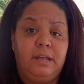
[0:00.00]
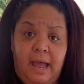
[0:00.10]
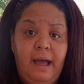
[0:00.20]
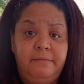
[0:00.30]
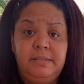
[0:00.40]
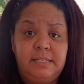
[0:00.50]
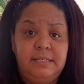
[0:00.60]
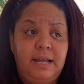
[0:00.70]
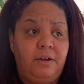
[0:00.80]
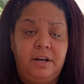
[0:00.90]
have a sit
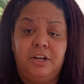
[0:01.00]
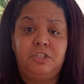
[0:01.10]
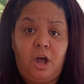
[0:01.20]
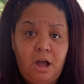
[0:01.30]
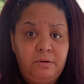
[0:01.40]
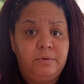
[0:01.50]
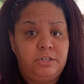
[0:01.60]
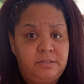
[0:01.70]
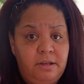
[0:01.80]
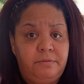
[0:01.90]
down and a talk with
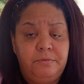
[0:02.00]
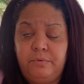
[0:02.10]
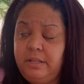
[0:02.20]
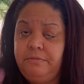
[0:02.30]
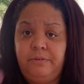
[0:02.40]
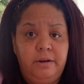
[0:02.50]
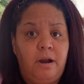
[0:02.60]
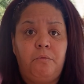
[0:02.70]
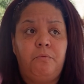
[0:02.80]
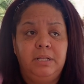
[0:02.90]
yourself and really figure
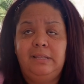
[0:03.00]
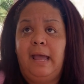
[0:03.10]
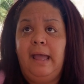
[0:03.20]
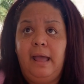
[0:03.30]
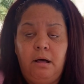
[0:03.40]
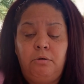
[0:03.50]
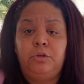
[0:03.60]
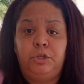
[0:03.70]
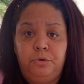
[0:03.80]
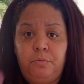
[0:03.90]
out what the hell
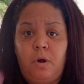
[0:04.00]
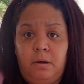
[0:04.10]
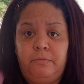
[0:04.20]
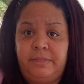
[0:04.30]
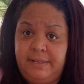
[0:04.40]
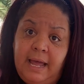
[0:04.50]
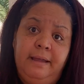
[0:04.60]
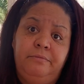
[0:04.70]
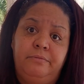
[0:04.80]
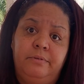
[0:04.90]
you want with
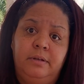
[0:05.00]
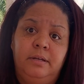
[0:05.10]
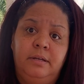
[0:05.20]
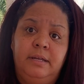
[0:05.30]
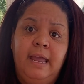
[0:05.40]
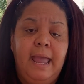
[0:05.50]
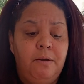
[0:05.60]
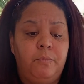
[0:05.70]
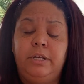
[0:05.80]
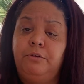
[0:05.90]
life.
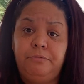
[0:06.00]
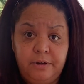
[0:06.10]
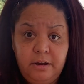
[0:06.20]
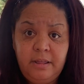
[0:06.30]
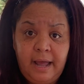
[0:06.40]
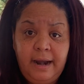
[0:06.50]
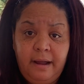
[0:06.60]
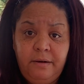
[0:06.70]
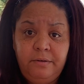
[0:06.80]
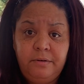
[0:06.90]
And when you figure that
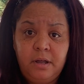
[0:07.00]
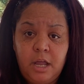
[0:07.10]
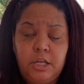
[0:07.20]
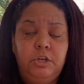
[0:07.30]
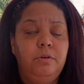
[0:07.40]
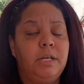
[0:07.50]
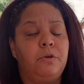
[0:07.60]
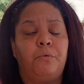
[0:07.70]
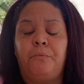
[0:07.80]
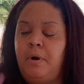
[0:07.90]
out, you need
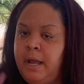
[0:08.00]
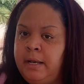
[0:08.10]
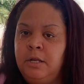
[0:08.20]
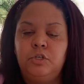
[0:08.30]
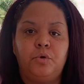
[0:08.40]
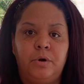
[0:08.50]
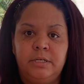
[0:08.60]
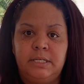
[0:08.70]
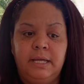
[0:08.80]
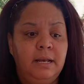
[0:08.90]
to run
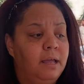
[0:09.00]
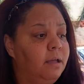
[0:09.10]
towards it.